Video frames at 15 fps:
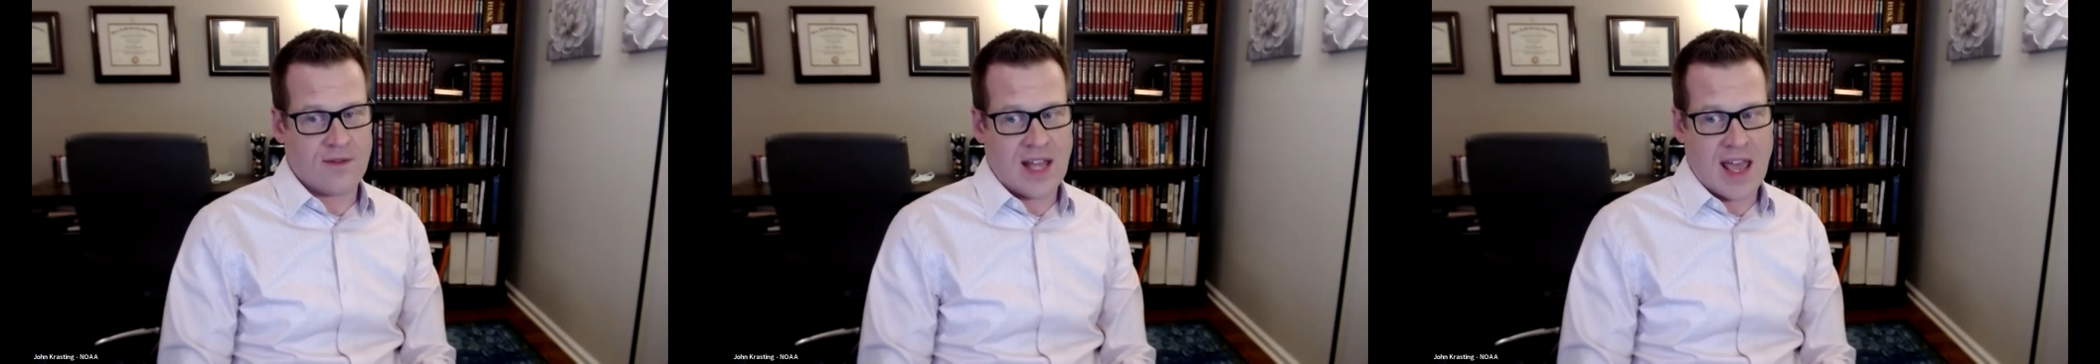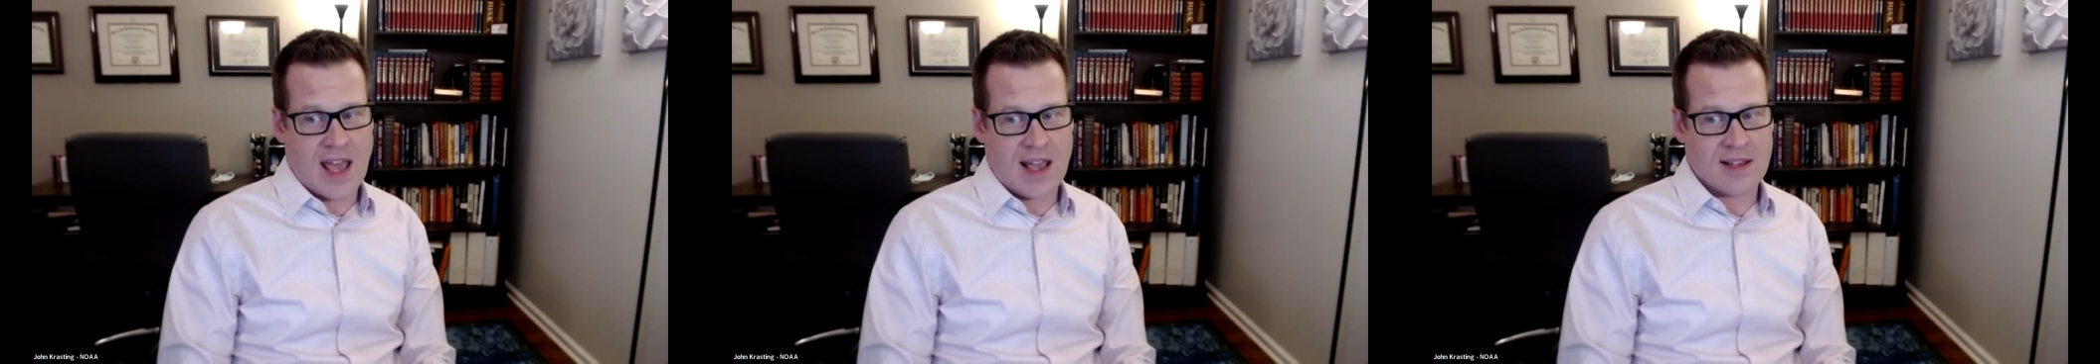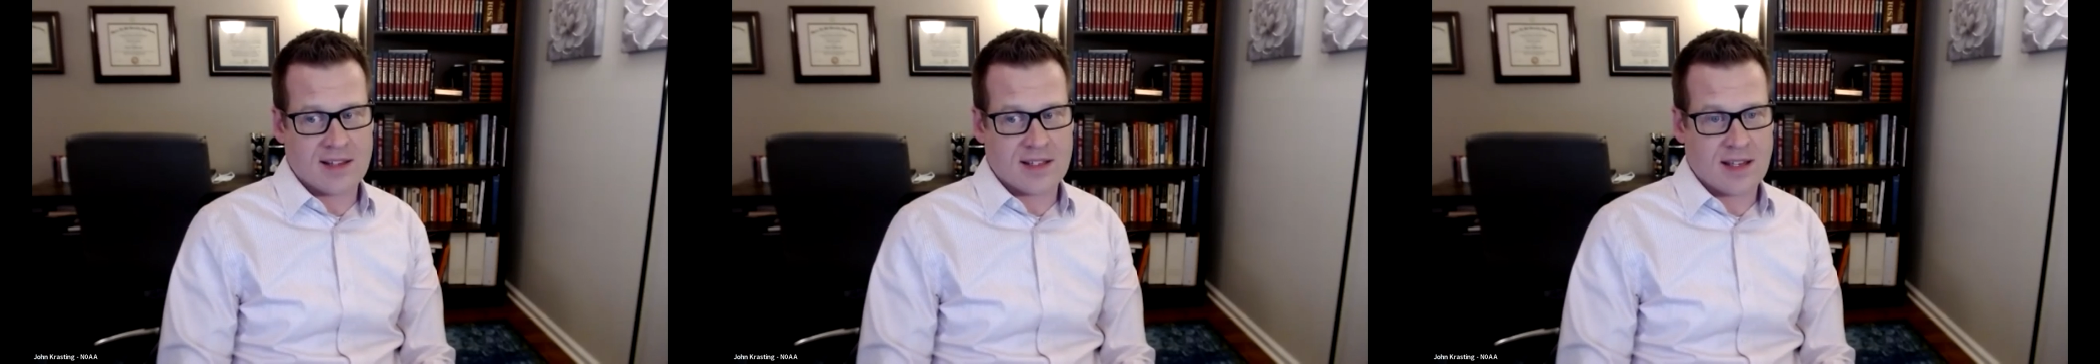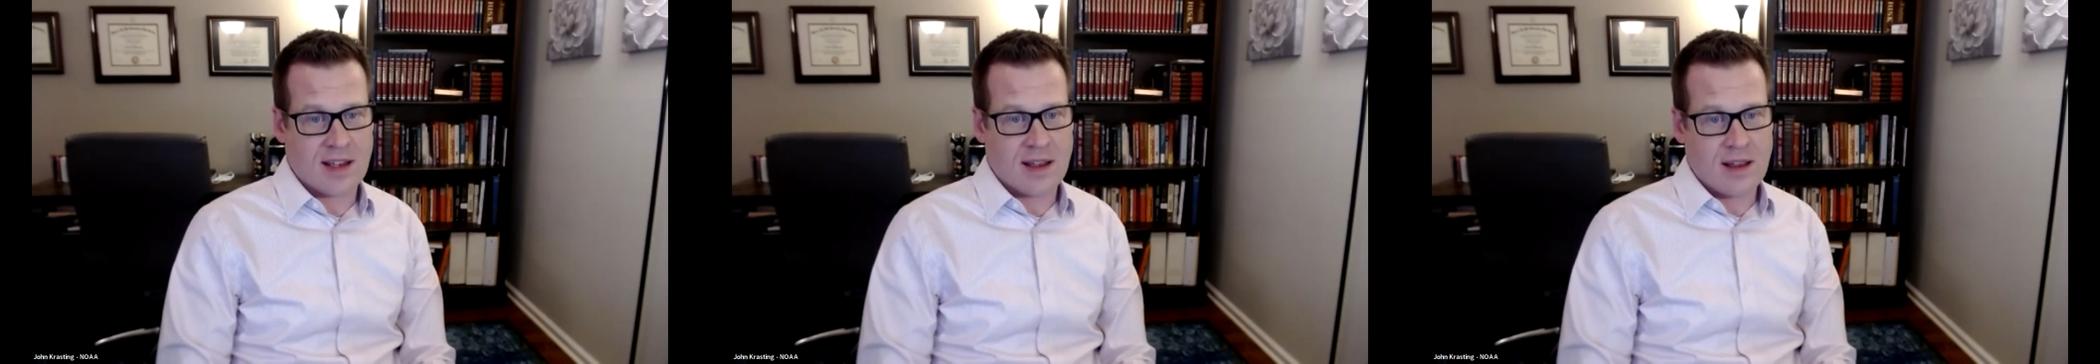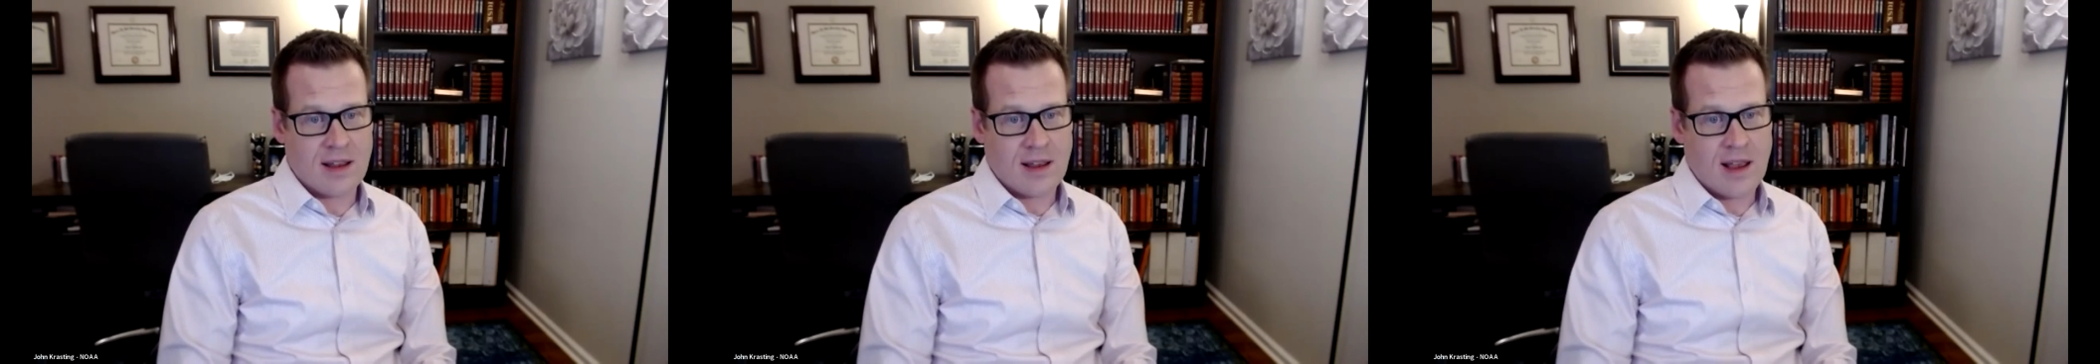
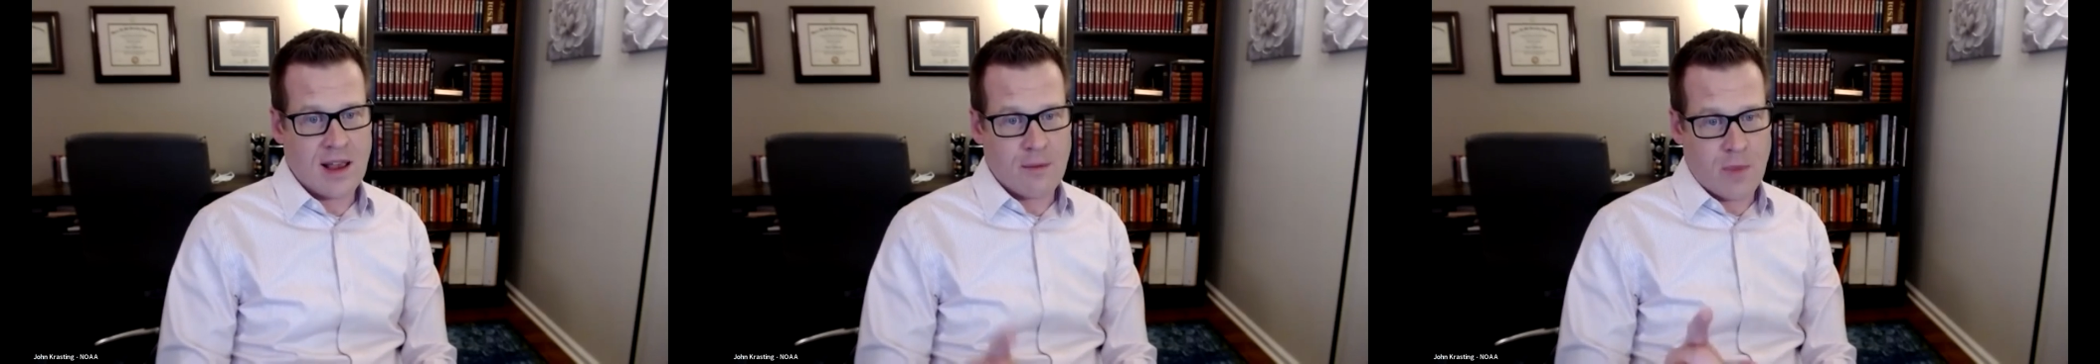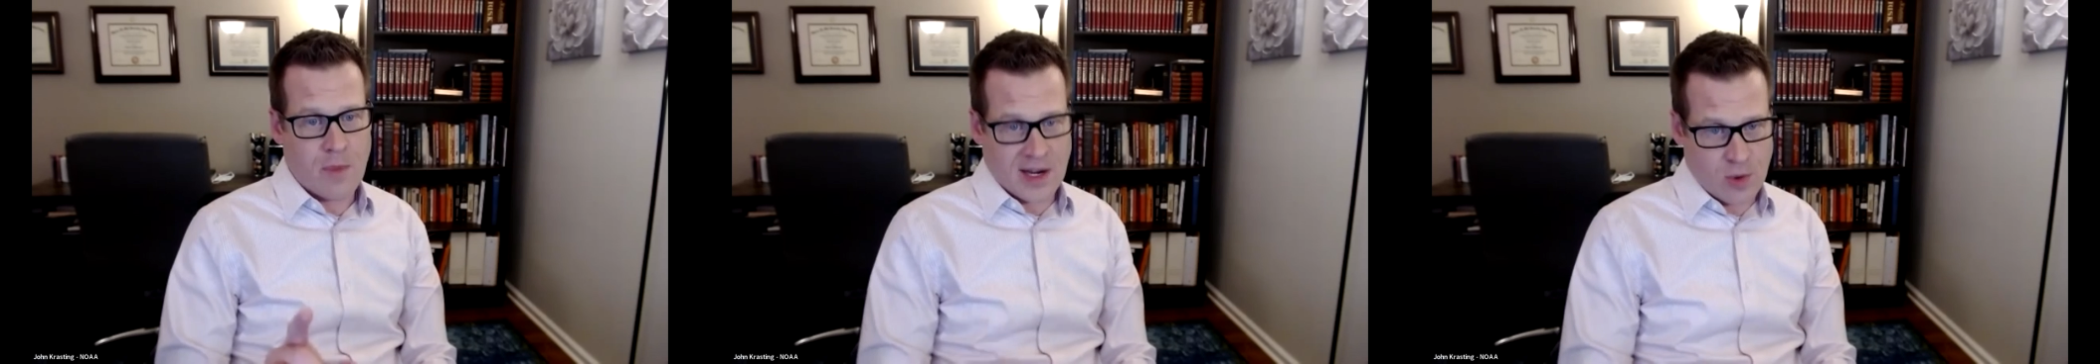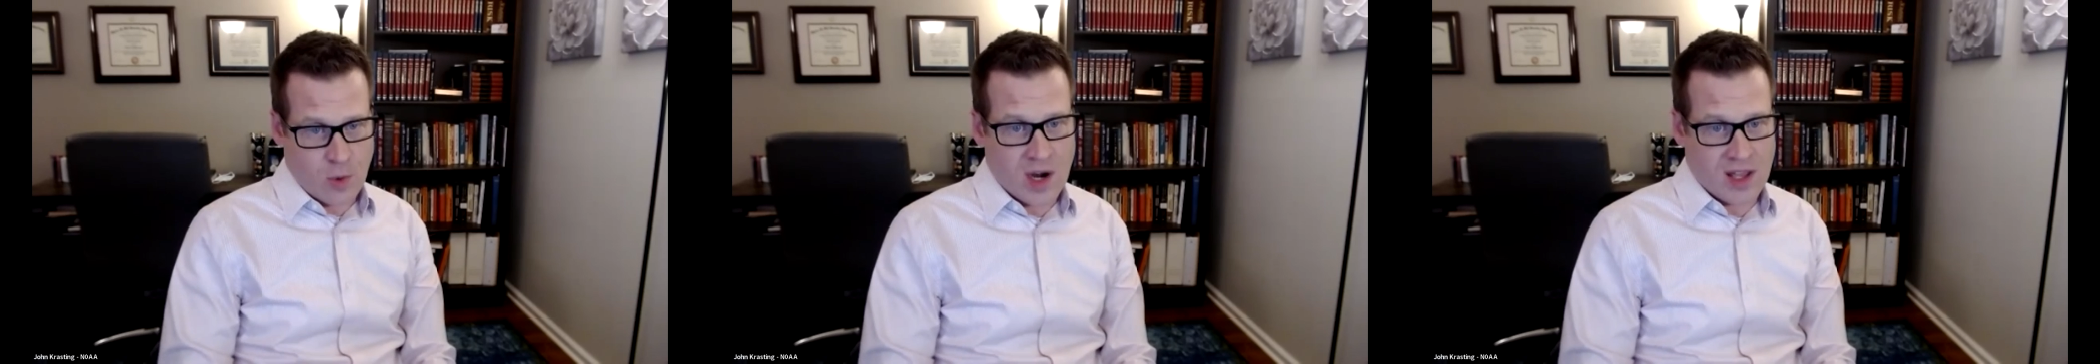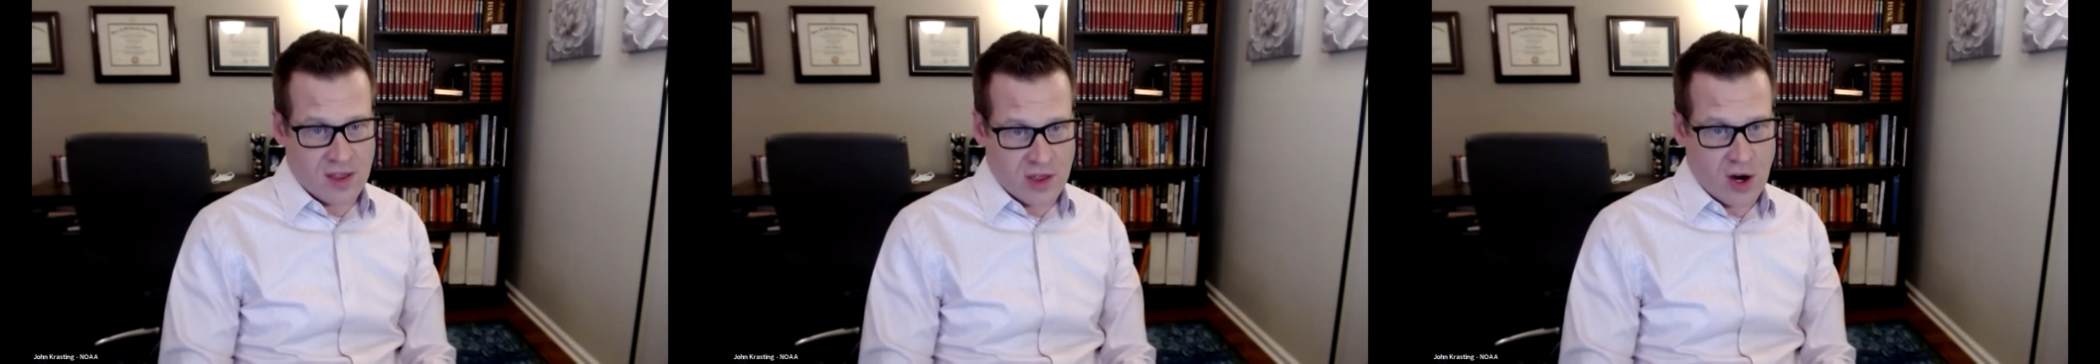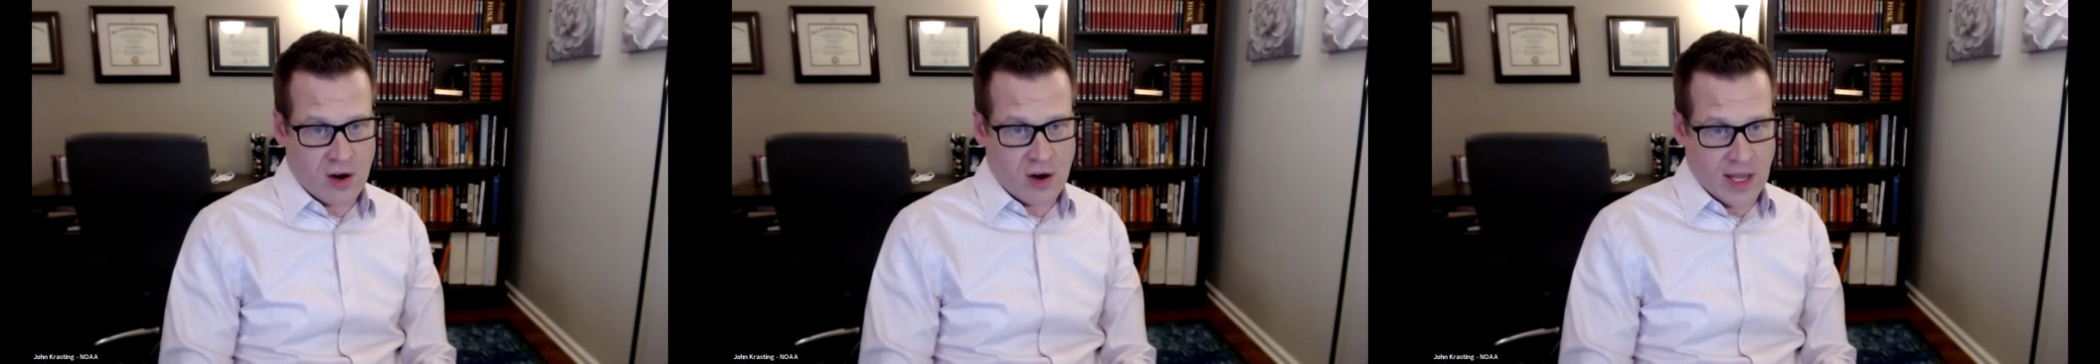days by
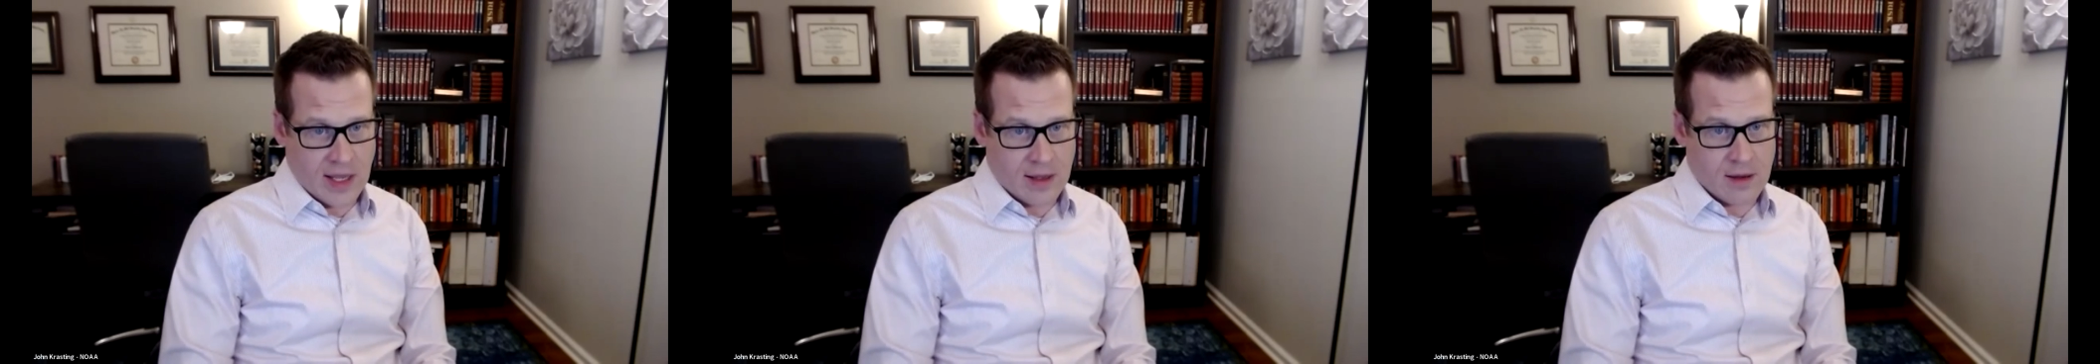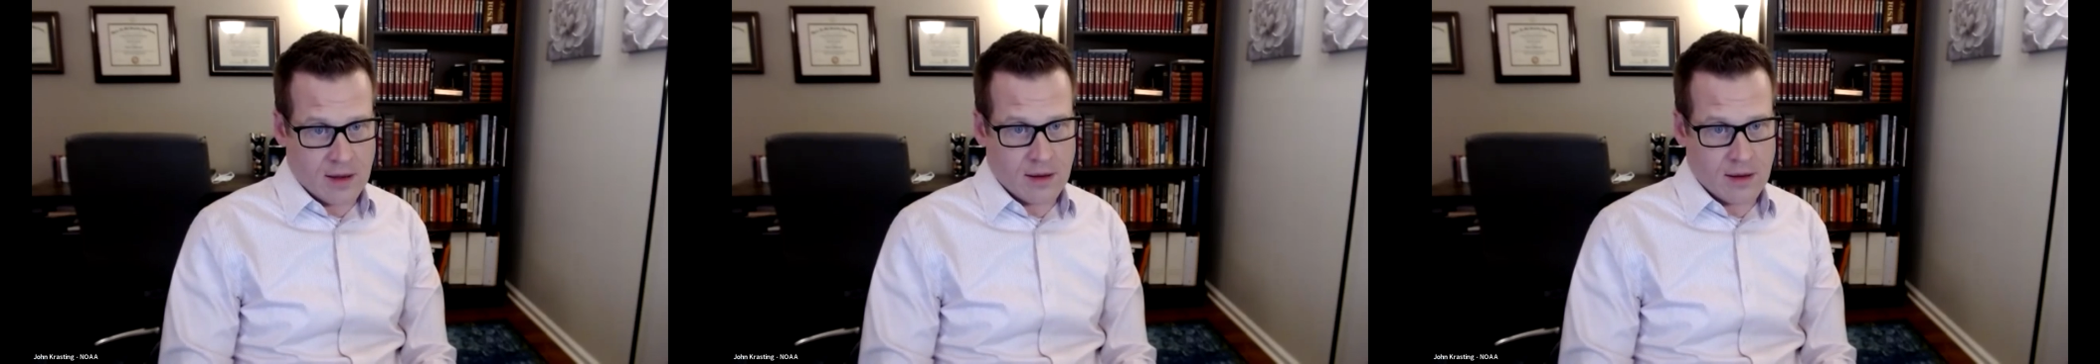2030.